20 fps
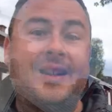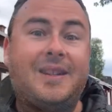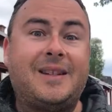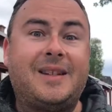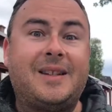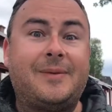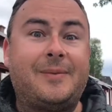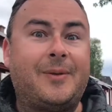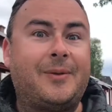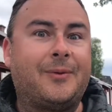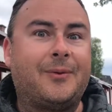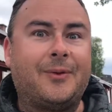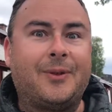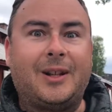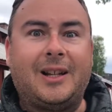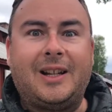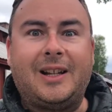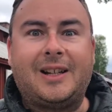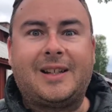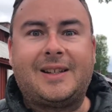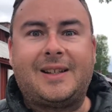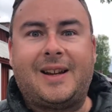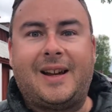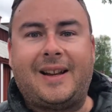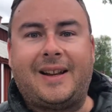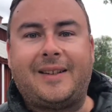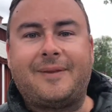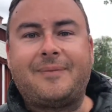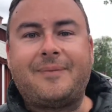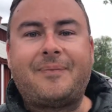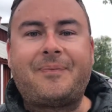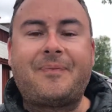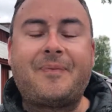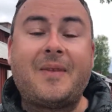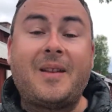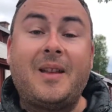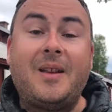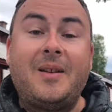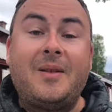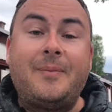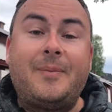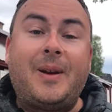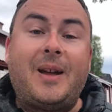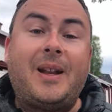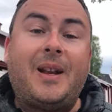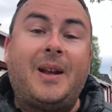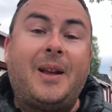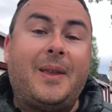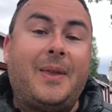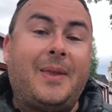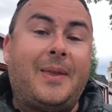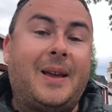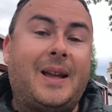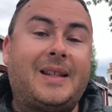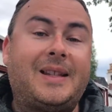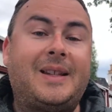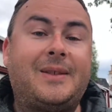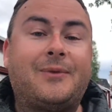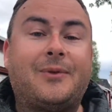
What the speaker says: this has been really exciting. But that's it